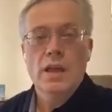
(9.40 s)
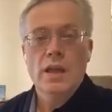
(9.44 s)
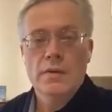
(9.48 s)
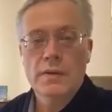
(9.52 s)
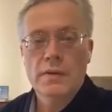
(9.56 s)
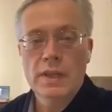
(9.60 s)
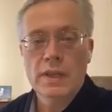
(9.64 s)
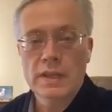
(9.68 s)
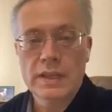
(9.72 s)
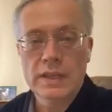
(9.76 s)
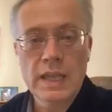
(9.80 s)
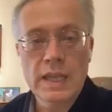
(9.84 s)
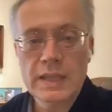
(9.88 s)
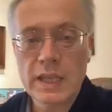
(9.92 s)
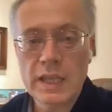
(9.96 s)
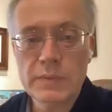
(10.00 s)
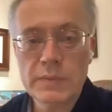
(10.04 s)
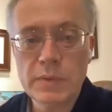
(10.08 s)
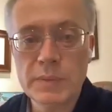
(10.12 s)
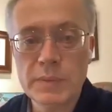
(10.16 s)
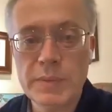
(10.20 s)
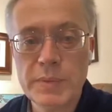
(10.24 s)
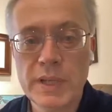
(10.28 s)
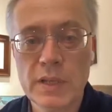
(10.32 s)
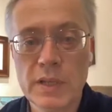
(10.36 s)
well, that
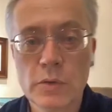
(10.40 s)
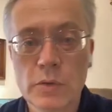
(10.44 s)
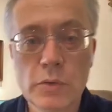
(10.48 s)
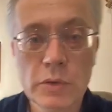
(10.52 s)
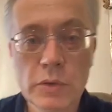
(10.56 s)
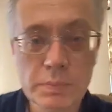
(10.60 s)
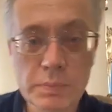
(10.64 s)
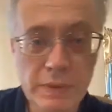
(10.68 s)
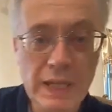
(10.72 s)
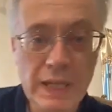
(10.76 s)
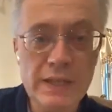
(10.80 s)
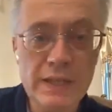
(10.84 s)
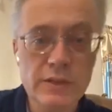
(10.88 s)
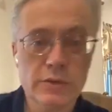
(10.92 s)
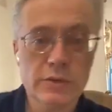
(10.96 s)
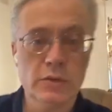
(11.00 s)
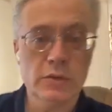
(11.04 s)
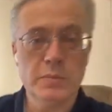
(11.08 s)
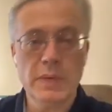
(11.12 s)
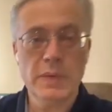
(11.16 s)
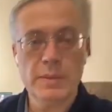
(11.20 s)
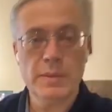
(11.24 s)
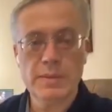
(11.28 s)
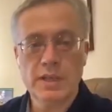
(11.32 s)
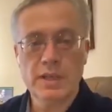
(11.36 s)
would be a good place to
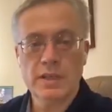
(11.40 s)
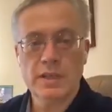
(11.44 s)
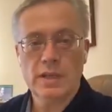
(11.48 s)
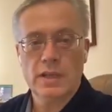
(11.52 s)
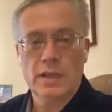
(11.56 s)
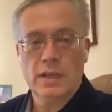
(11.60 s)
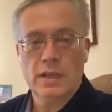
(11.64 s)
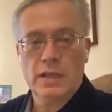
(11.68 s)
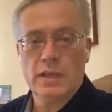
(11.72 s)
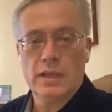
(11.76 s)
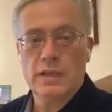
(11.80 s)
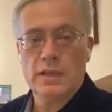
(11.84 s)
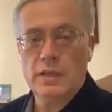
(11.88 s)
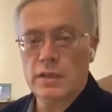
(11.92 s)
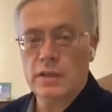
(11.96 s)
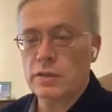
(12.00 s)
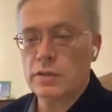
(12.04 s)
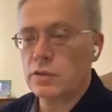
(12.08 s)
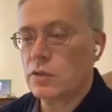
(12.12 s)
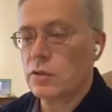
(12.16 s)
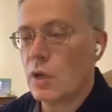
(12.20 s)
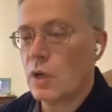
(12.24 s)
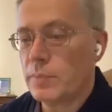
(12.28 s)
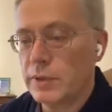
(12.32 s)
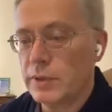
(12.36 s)
maybe
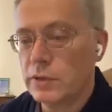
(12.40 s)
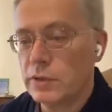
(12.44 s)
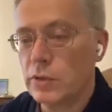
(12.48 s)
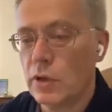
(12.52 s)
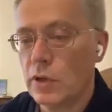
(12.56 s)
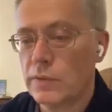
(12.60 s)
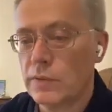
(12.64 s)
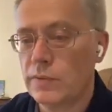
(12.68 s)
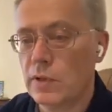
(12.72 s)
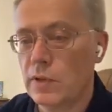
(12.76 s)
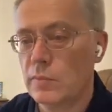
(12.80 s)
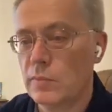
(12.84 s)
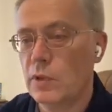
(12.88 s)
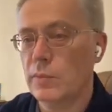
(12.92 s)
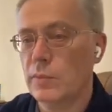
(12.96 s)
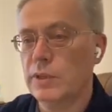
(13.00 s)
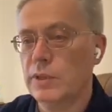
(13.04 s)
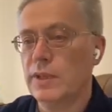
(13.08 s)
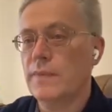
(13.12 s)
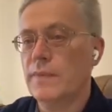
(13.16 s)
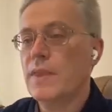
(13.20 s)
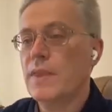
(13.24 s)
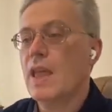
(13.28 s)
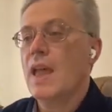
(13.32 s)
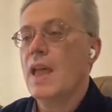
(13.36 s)
stop and talk for a moment.
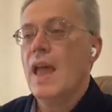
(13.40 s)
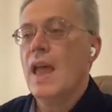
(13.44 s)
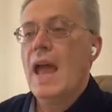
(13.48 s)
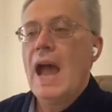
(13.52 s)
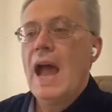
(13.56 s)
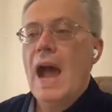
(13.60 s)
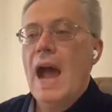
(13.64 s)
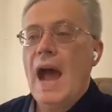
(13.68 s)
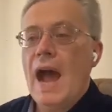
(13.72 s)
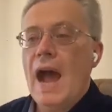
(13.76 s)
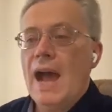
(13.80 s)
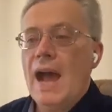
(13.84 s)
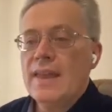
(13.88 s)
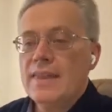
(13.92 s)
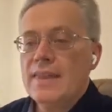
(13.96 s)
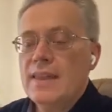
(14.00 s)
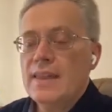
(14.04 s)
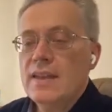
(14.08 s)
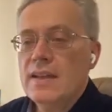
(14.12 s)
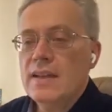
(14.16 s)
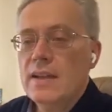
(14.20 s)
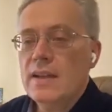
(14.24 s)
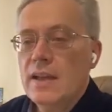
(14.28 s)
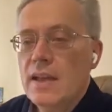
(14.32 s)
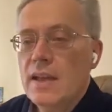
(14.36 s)
I
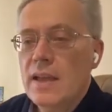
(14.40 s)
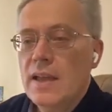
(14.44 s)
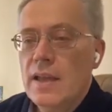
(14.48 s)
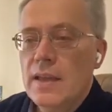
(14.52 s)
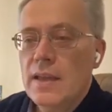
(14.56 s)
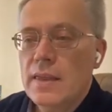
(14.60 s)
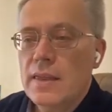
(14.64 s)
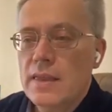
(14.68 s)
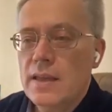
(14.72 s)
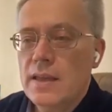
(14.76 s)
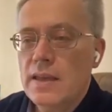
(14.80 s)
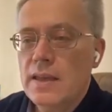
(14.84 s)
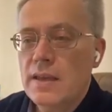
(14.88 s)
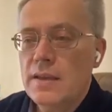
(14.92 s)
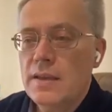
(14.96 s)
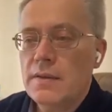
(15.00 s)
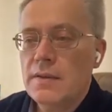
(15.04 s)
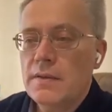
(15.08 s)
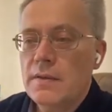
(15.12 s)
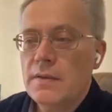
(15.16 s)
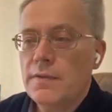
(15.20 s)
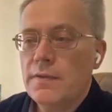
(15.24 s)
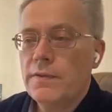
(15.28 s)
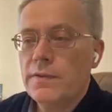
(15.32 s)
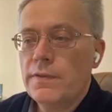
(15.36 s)
think the
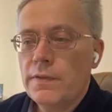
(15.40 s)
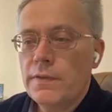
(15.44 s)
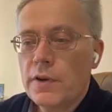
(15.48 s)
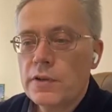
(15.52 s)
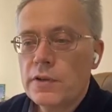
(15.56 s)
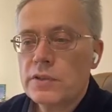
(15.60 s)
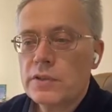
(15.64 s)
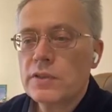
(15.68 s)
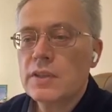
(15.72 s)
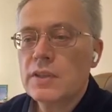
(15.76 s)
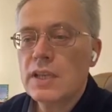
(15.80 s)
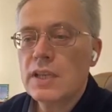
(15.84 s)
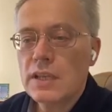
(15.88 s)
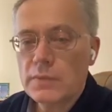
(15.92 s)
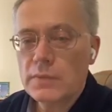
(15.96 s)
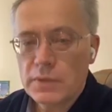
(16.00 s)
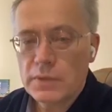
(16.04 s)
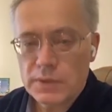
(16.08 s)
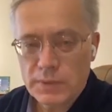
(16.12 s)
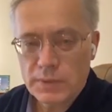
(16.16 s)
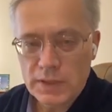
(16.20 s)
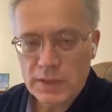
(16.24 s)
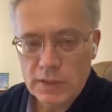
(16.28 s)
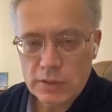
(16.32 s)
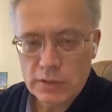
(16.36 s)
first thing what
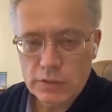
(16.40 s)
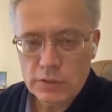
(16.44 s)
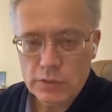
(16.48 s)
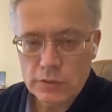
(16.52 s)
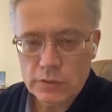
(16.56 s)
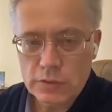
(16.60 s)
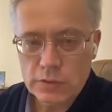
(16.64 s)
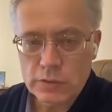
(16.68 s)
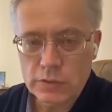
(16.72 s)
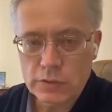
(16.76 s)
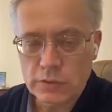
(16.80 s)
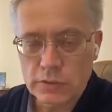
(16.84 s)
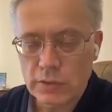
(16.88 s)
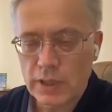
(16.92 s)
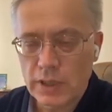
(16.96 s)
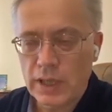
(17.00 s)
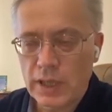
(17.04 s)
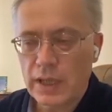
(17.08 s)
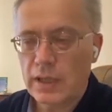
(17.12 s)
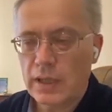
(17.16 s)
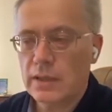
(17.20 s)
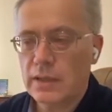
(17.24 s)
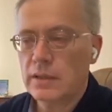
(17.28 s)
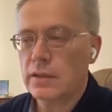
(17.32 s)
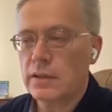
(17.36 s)
we need to do,
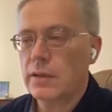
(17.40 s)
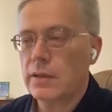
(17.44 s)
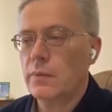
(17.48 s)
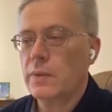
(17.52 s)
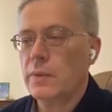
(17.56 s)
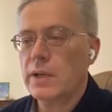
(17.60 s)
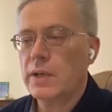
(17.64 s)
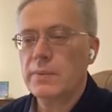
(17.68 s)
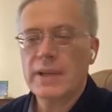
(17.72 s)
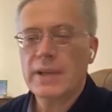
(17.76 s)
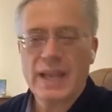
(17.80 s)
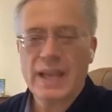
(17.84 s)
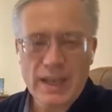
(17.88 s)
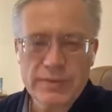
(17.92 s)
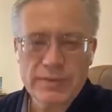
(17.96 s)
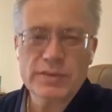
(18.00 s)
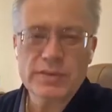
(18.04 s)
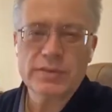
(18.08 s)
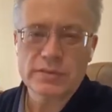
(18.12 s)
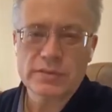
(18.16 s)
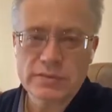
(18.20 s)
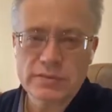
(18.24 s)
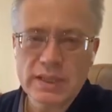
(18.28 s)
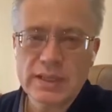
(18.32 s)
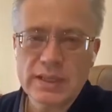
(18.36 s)
and where we have to
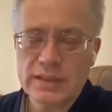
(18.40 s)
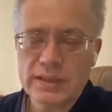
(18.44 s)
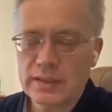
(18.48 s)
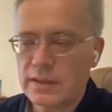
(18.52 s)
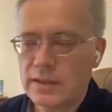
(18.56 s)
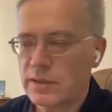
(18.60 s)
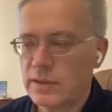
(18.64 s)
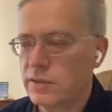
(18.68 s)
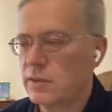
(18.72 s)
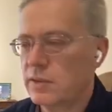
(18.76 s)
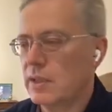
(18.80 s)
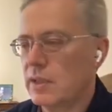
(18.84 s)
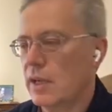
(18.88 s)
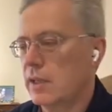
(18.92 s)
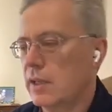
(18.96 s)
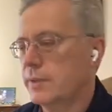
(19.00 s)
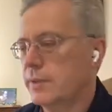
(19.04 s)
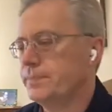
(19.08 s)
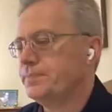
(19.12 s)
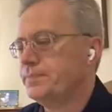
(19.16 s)
really start,